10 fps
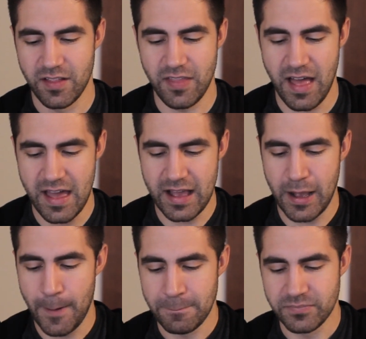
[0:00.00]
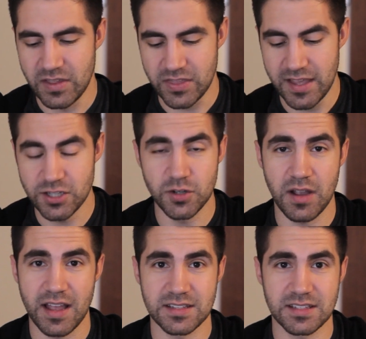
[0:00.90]
Like, the things you
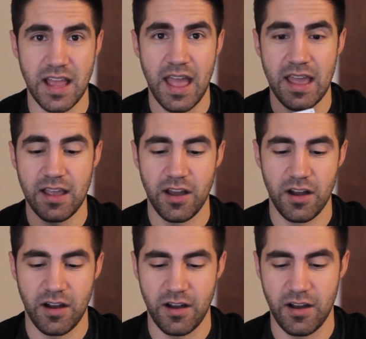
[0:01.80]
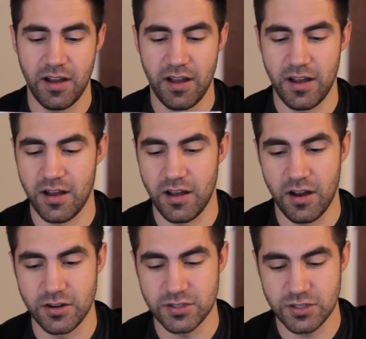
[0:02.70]
guys say uh,
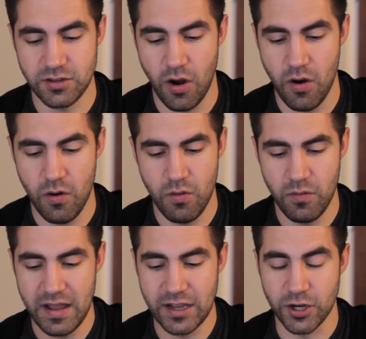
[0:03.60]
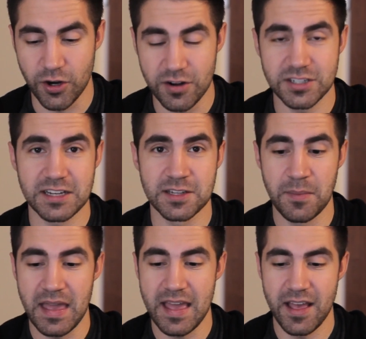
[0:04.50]
are so encouraging to
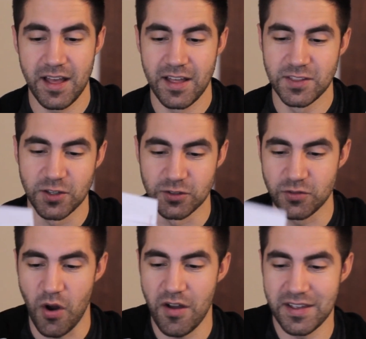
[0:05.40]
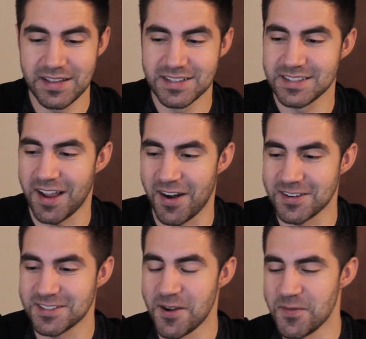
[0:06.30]
me. The drawings are
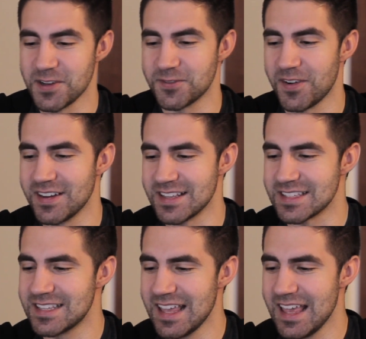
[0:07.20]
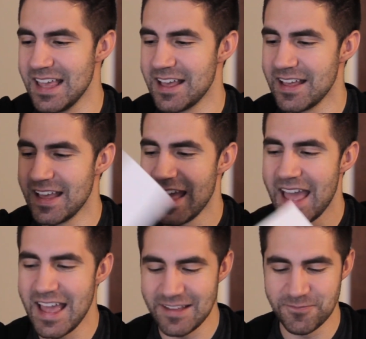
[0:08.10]
so much fun to see.
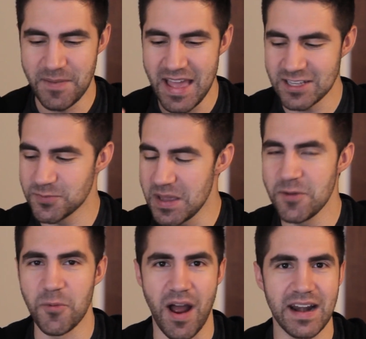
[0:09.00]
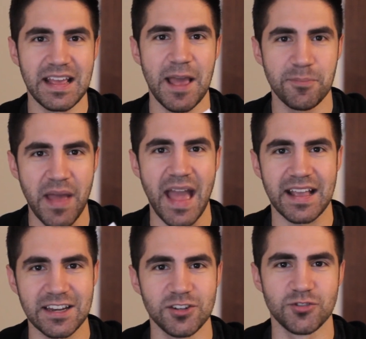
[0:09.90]
It makes me want to get
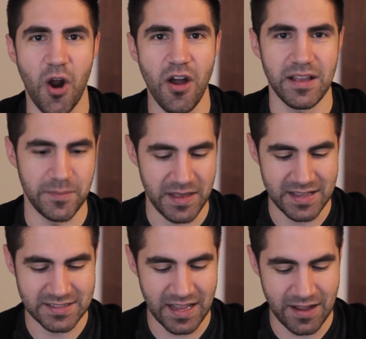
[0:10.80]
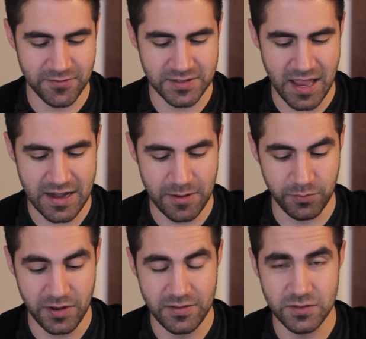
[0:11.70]
back into drawing because, like I've said in
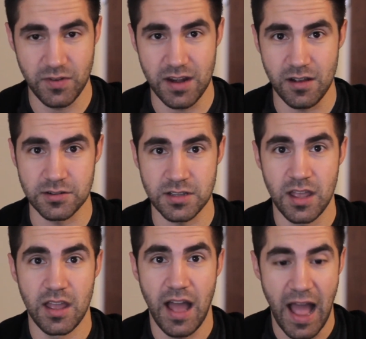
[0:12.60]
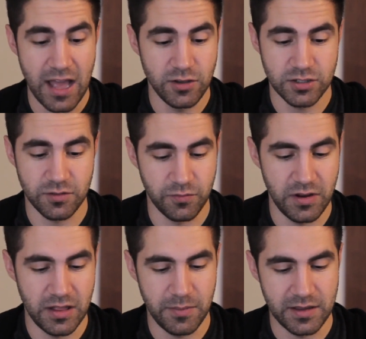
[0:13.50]
previous videos, I used to
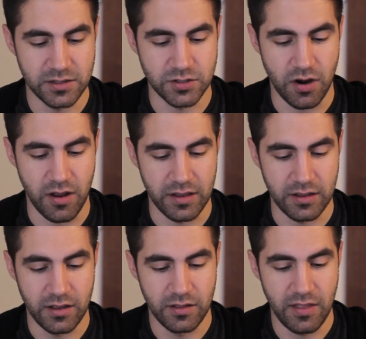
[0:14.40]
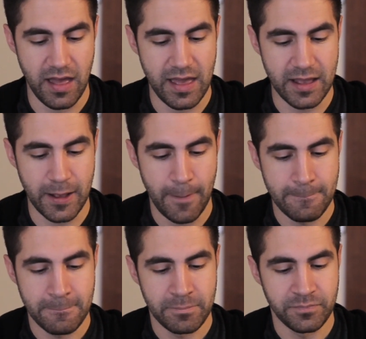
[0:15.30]
really be into drawing. Like,
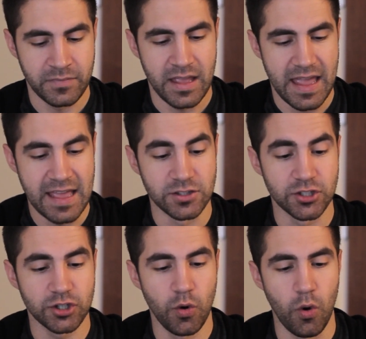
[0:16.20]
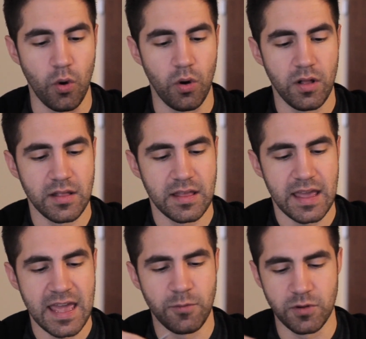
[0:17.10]
in school,
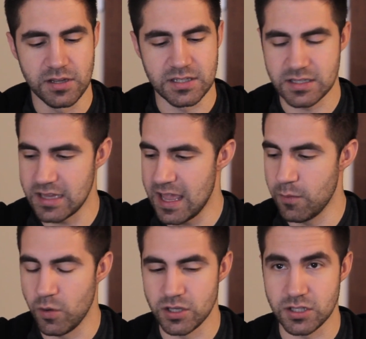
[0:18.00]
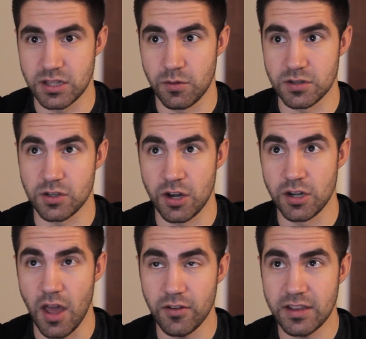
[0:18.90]
it was, it was, there was
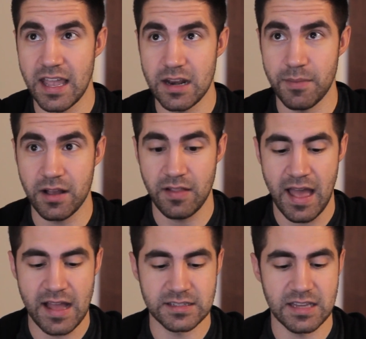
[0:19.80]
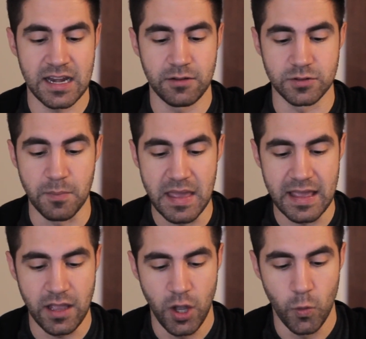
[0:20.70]
another kid in my class and it was me.